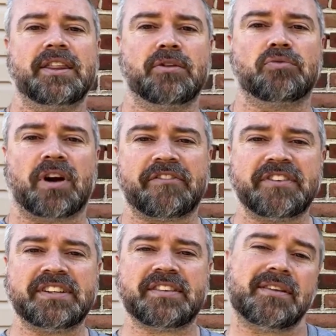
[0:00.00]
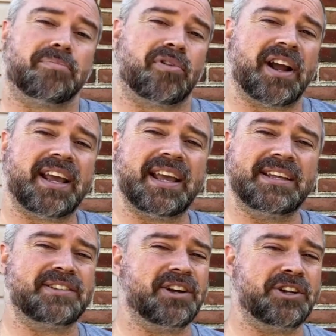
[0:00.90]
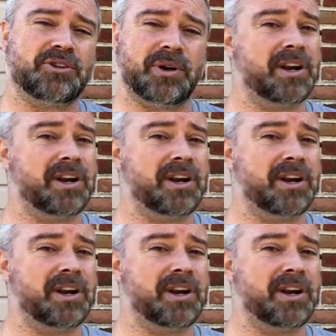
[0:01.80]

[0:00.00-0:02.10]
The roughness of the brick is gonna do